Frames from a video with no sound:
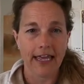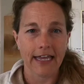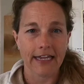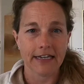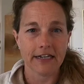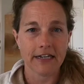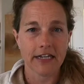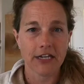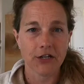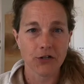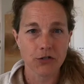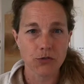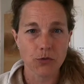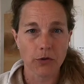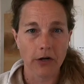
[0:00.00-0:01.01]
and
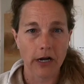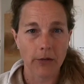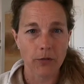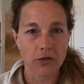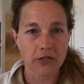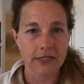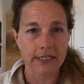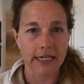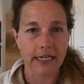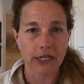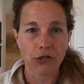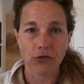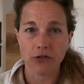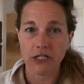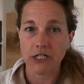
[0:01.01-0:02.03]
here's where I will say
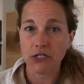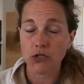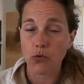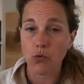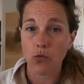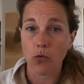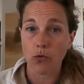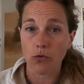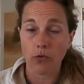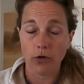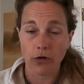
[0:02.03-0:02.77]
you need to